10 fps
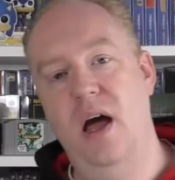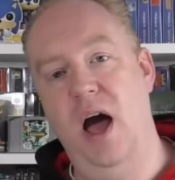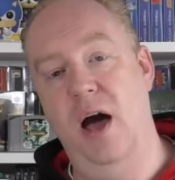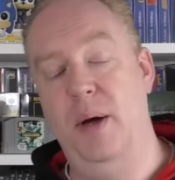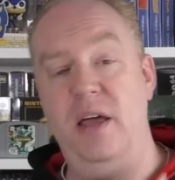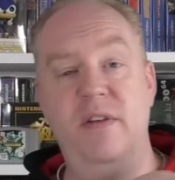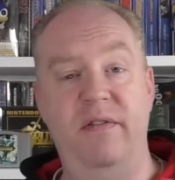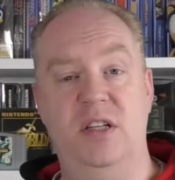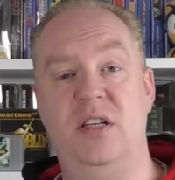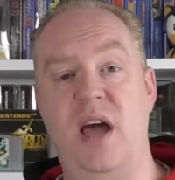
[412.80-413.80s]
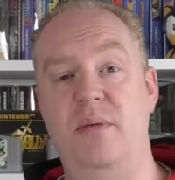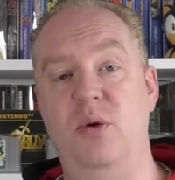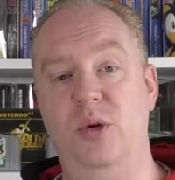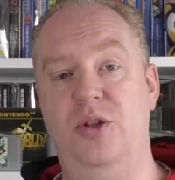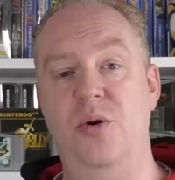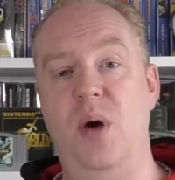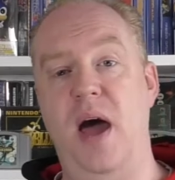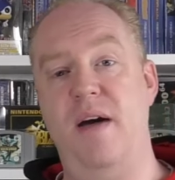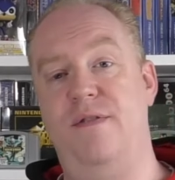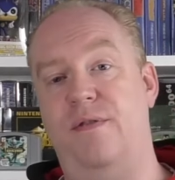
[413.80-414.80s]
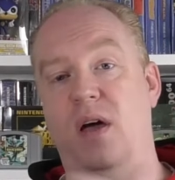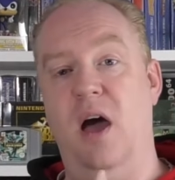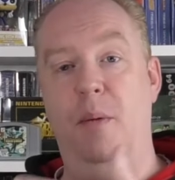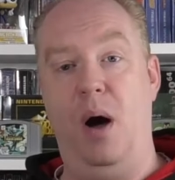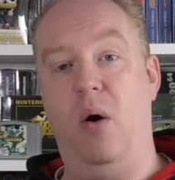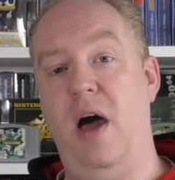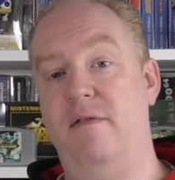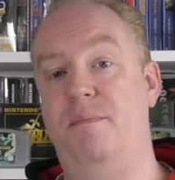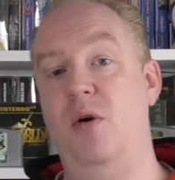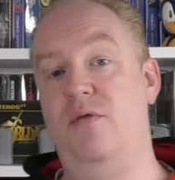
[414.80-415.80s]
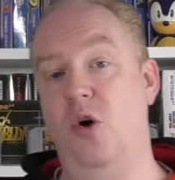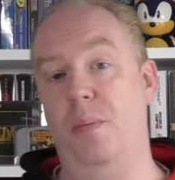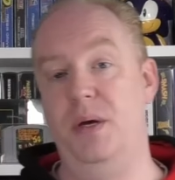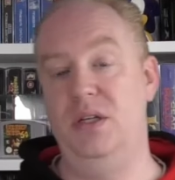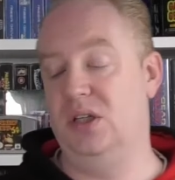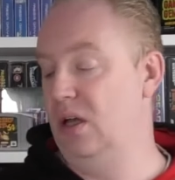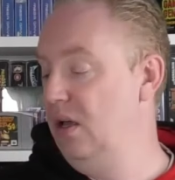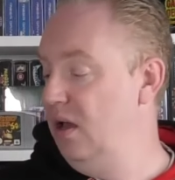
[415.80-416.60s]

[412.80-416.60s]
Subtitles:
And even if it's a game that we do have, I'll have both copies.